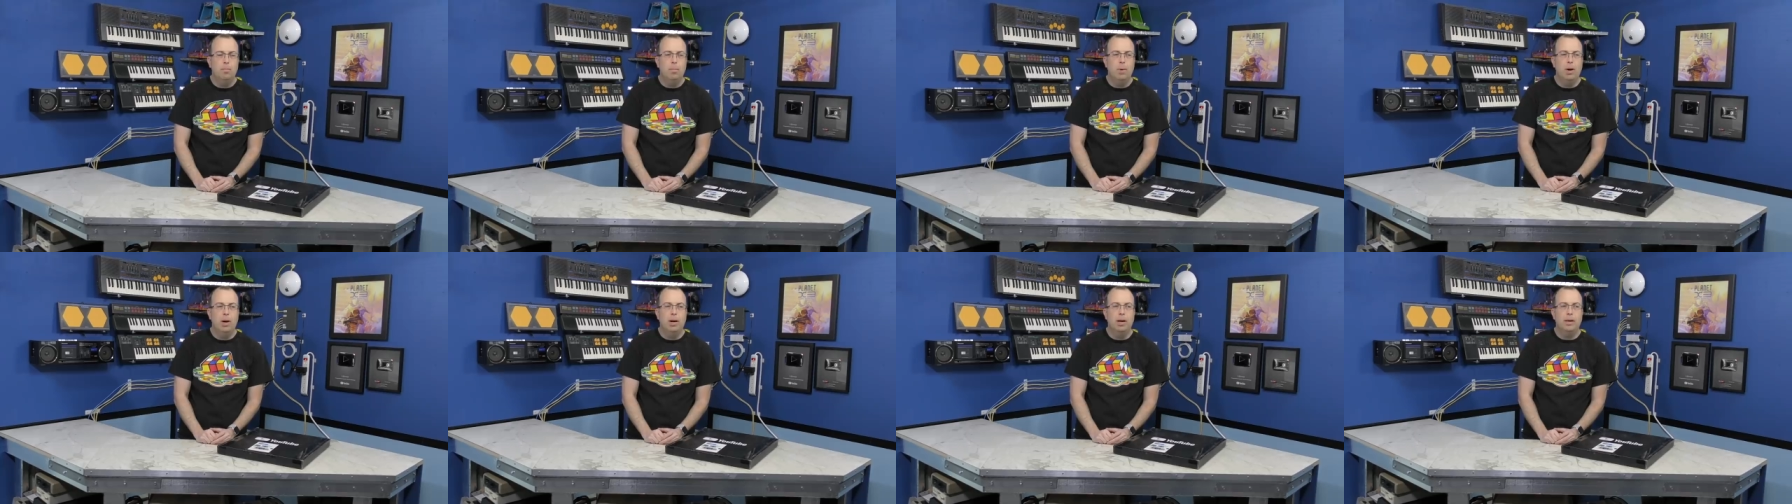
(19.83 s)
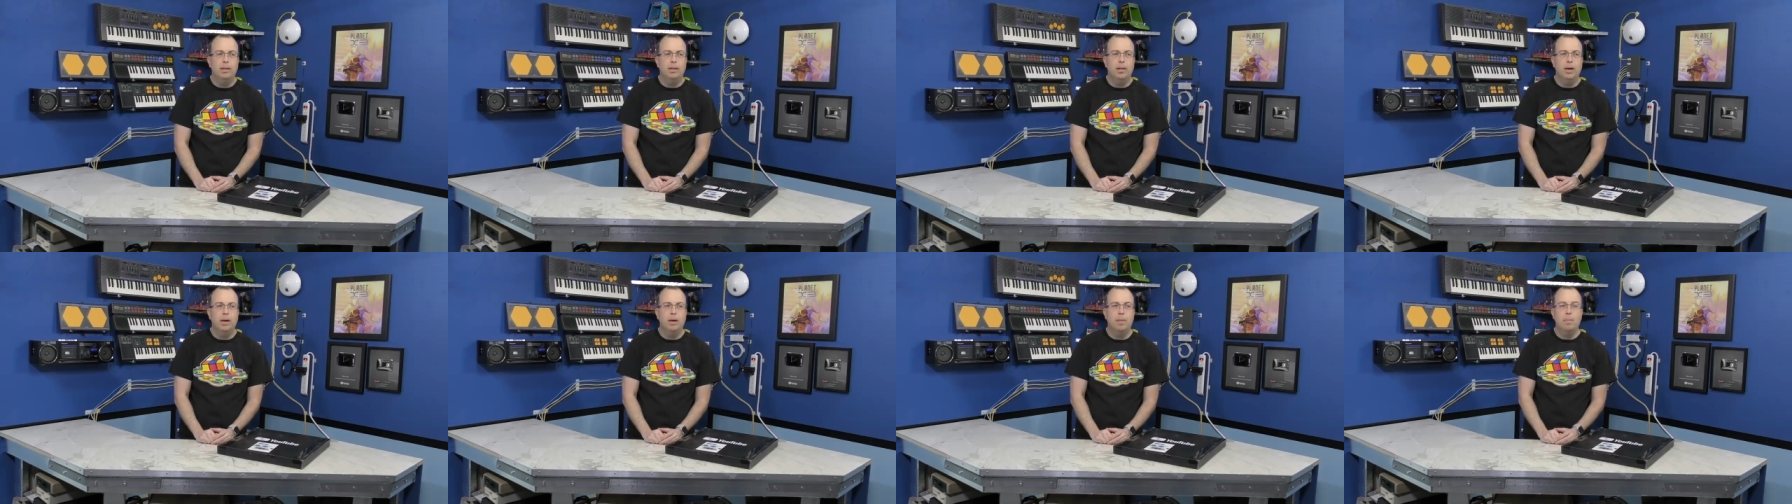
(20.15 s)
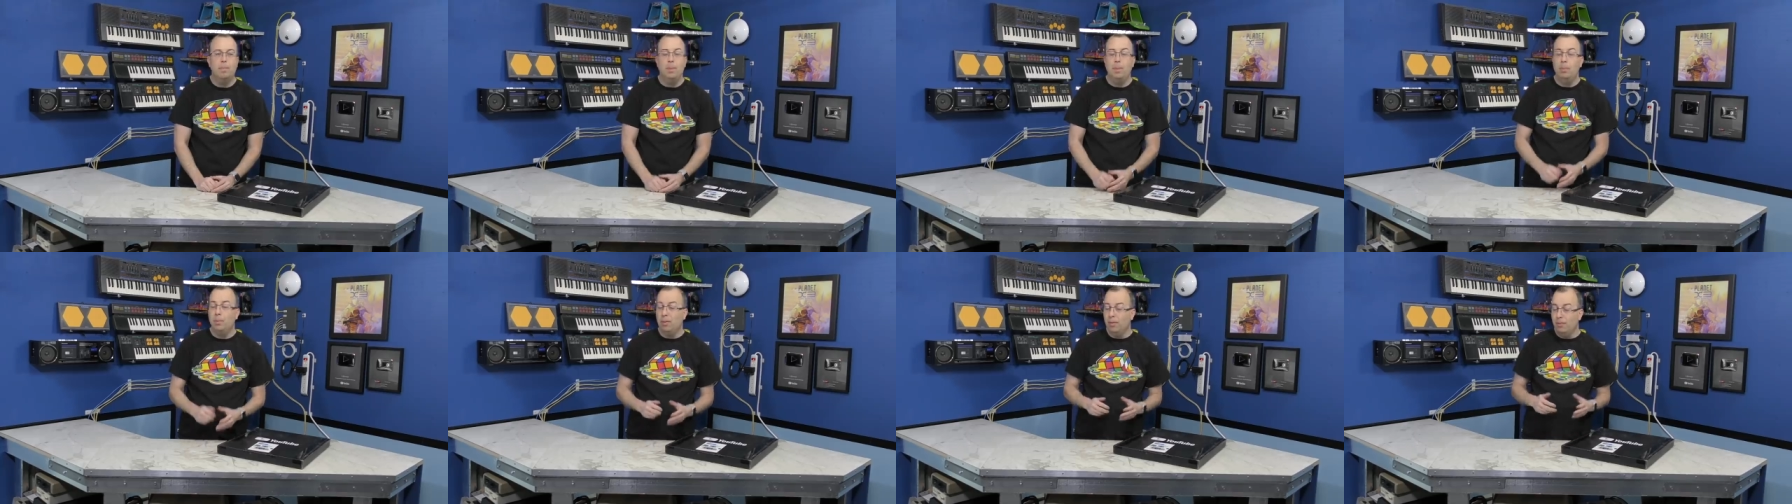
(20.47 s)
but uh,
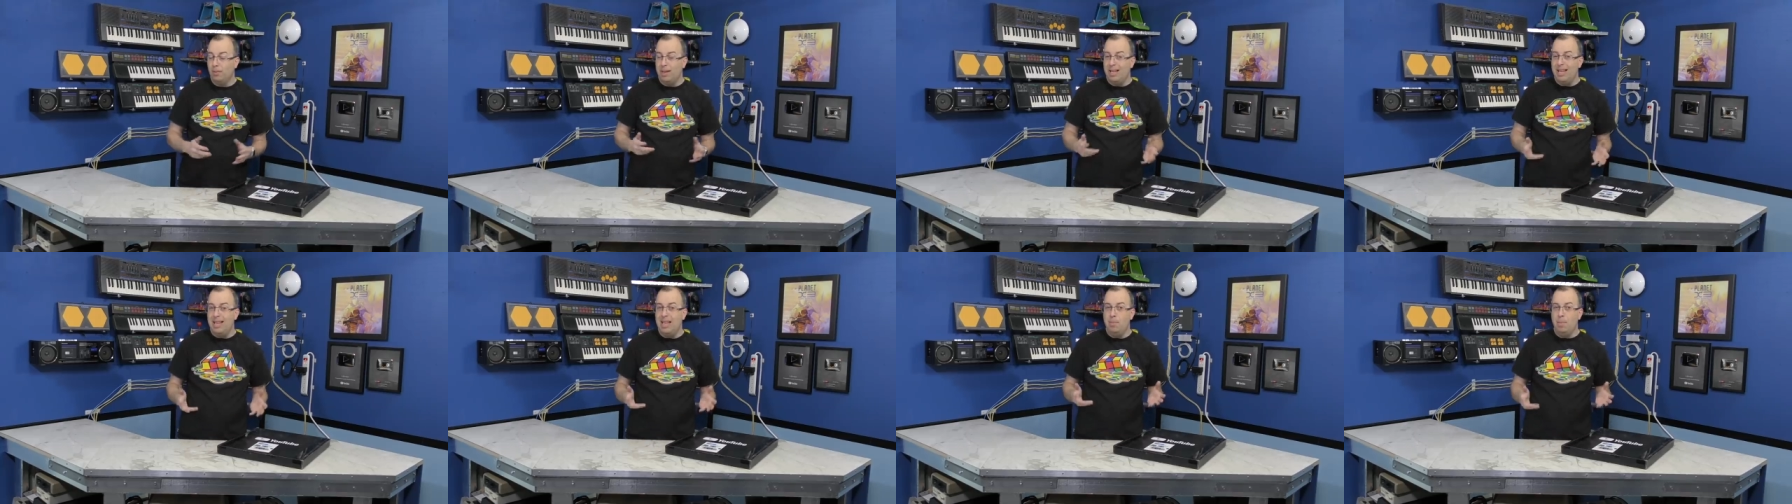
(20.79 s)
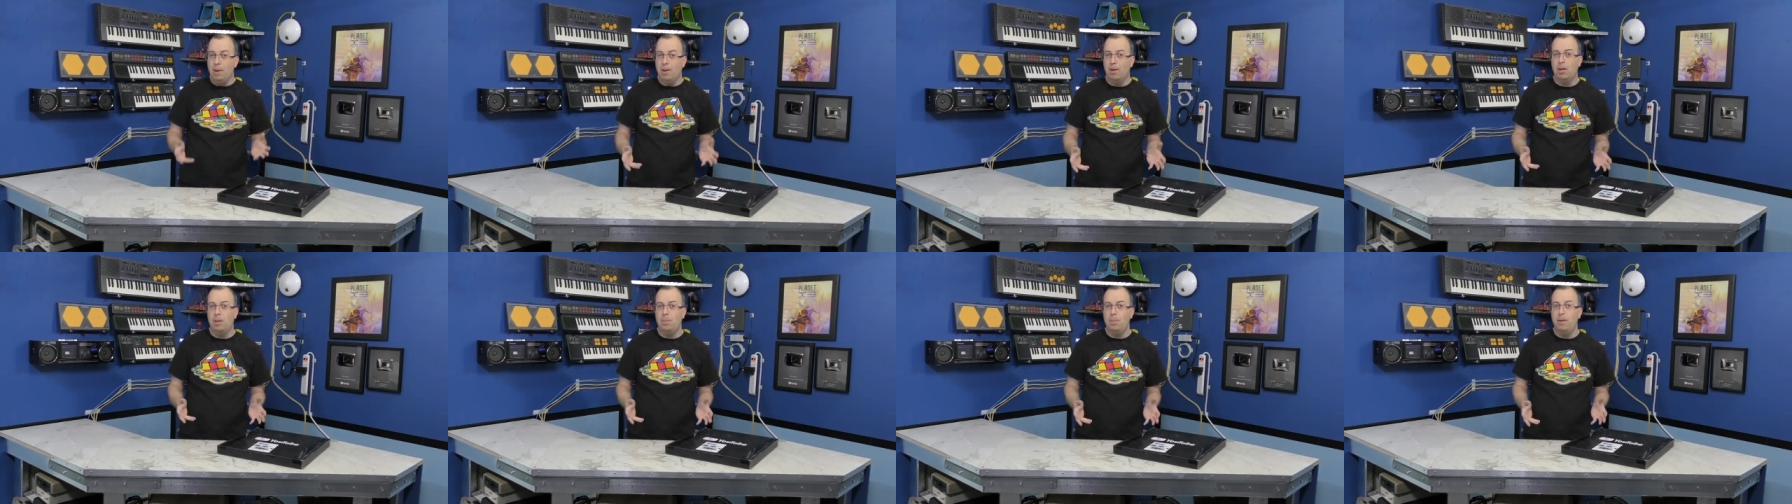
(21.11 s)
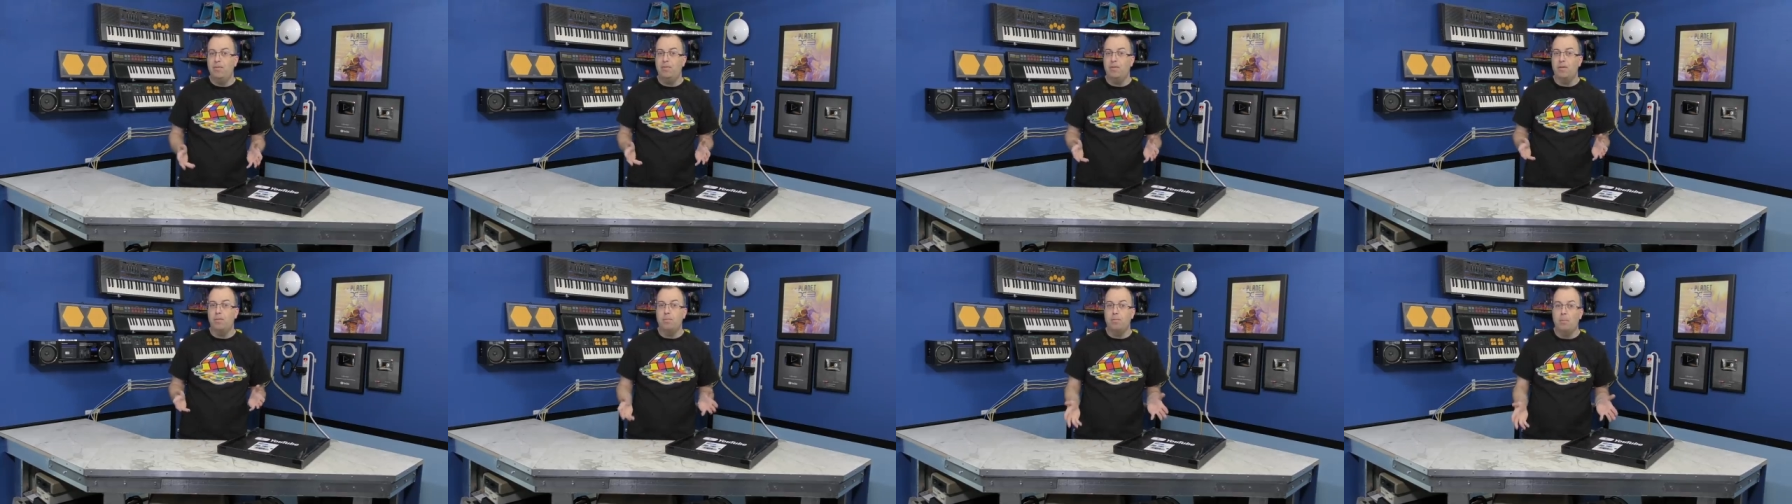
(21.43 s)
people have been emailing me
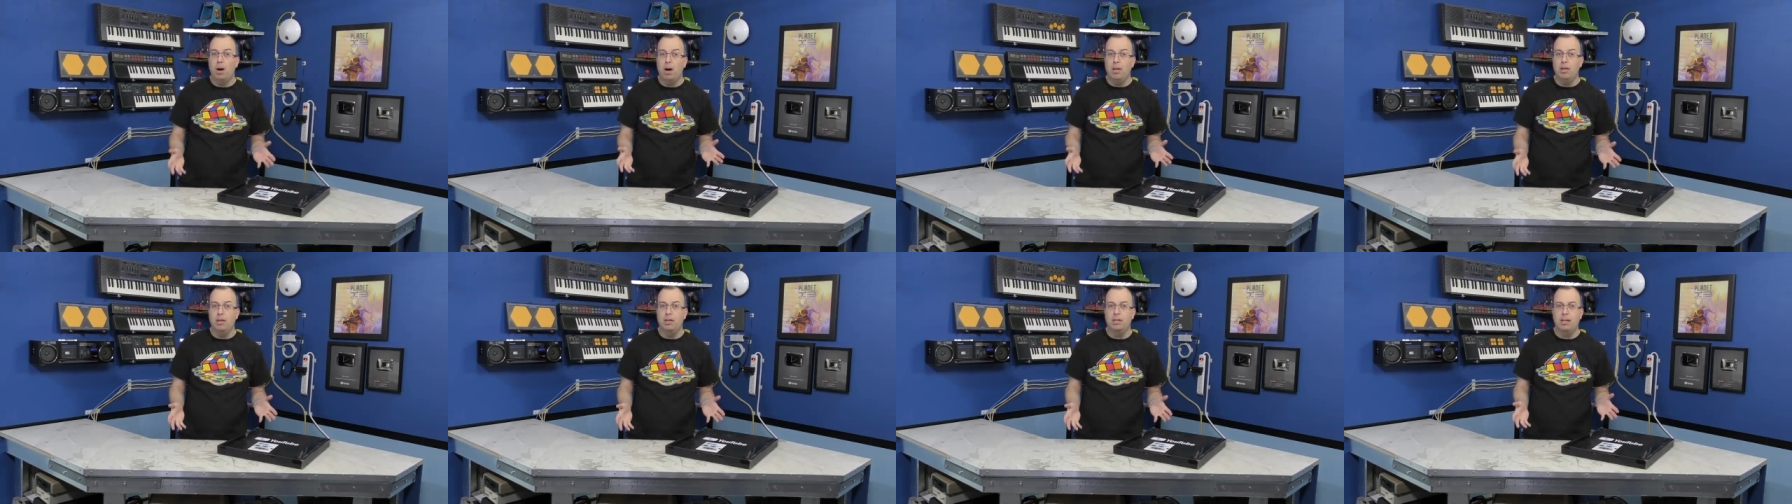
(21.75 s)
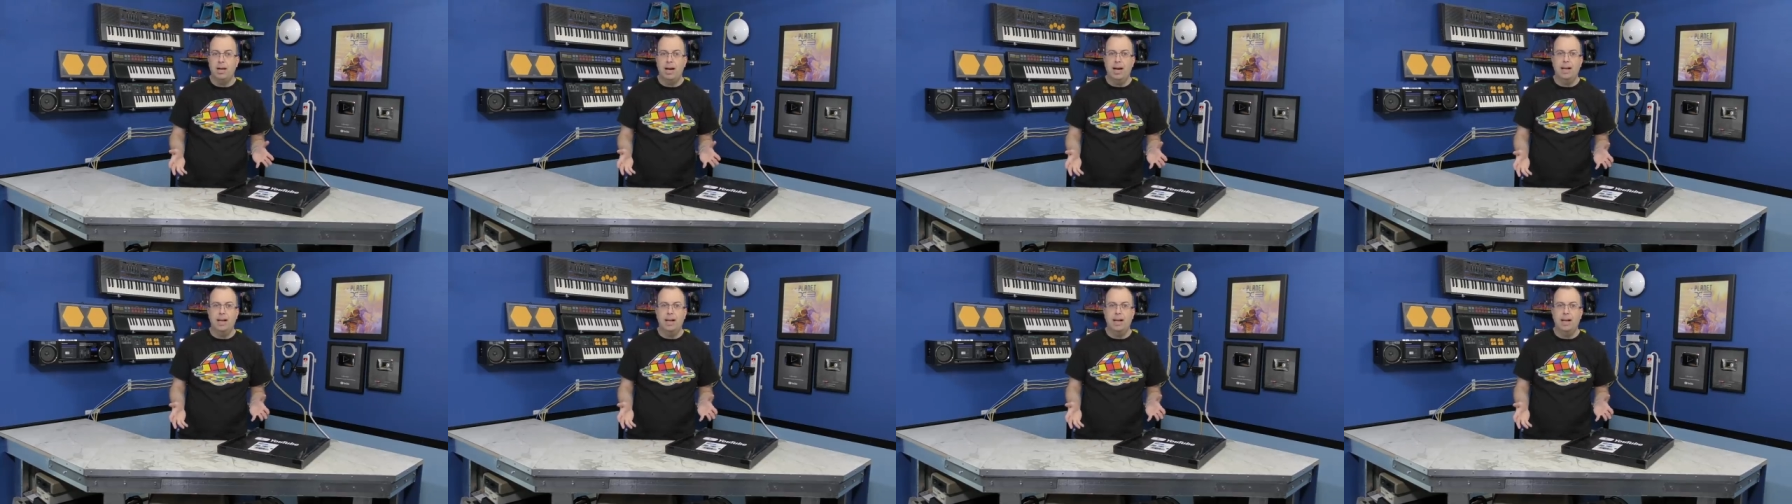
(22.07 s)
for months